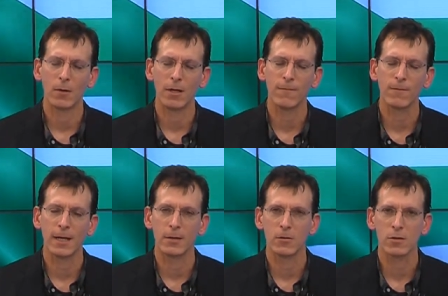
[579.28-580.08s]
if
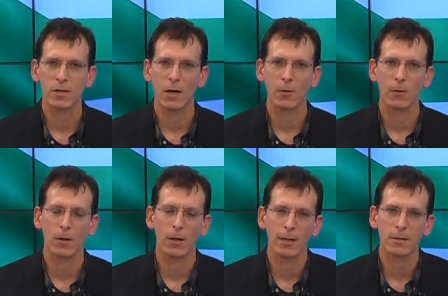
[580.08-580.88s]
they do so,
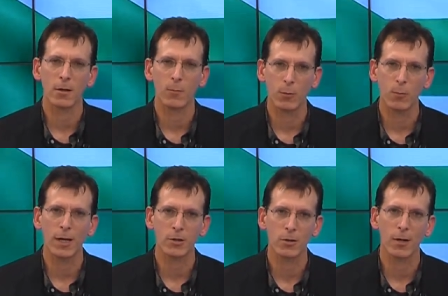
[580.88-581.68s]
you know, that's going to put
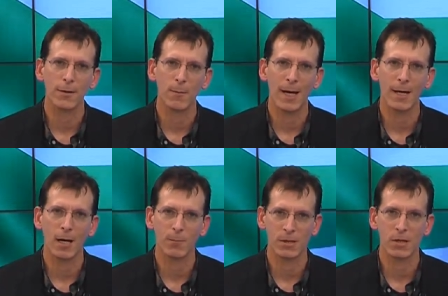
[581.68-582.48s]
pressure on the main
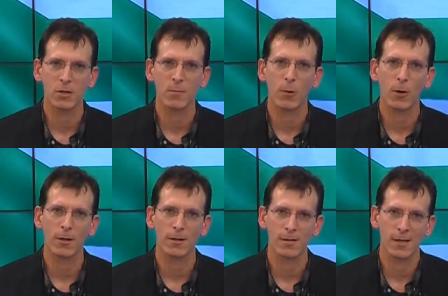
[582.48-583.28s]
opposition
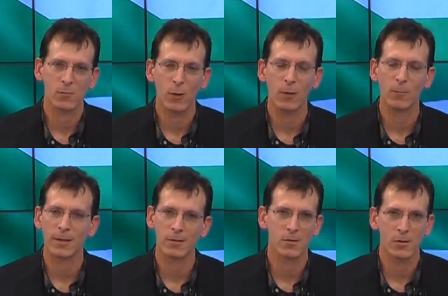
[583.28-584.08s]
parties as well,
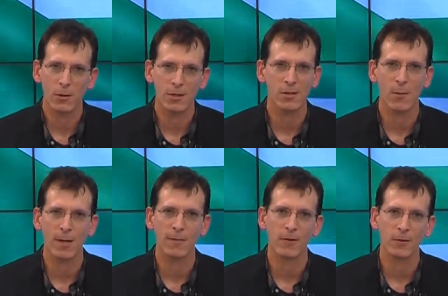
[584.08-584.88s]
because there's only so
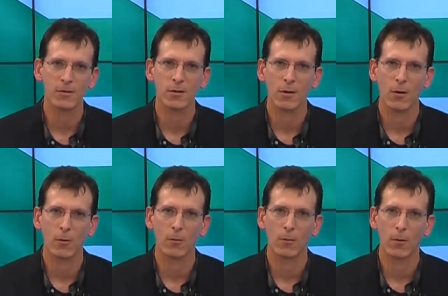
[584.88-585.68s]
many votes to
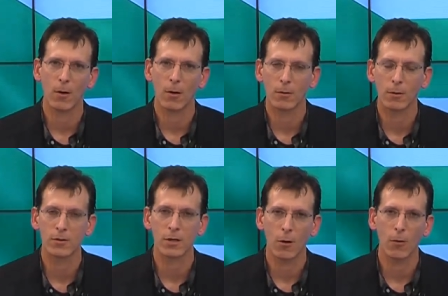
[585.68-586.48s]
go,
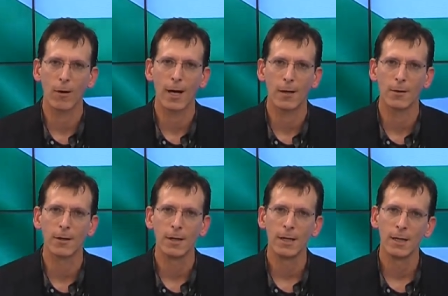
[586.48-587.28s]
to go around.
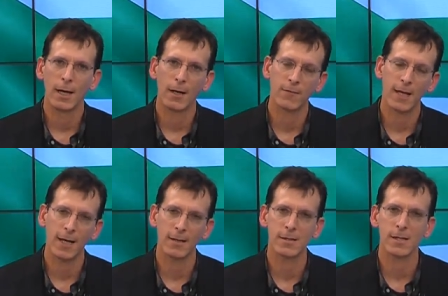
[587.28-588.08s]
And if the
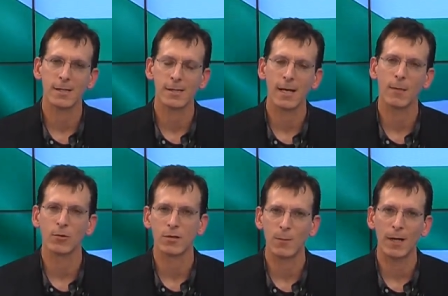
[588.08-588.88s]
ANC is able
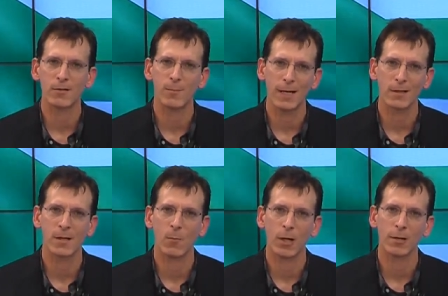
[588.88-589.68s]
to bounce back
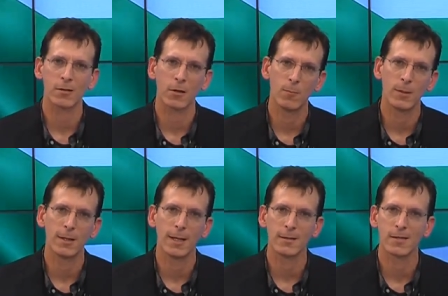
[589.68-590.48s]
somewhat, it's going to mean
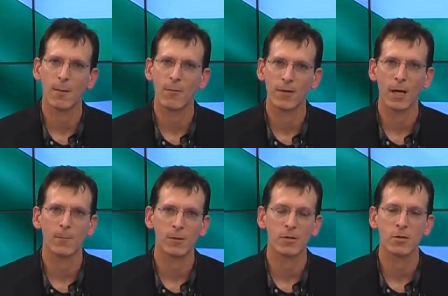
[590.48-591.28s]
that some of the
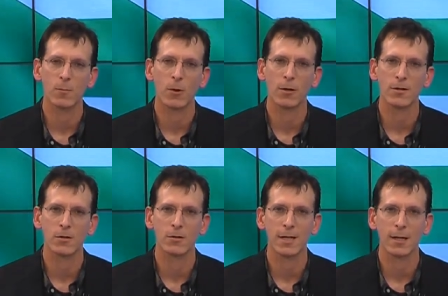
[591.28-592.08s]
opposition parties
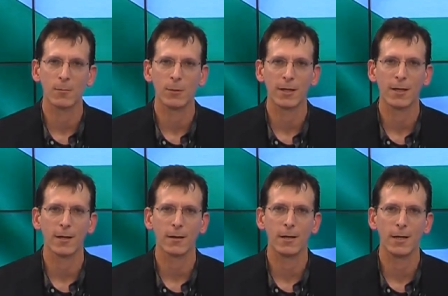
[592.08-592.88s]
could take a big
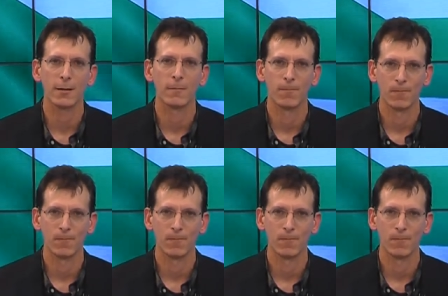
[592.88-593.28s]
hit.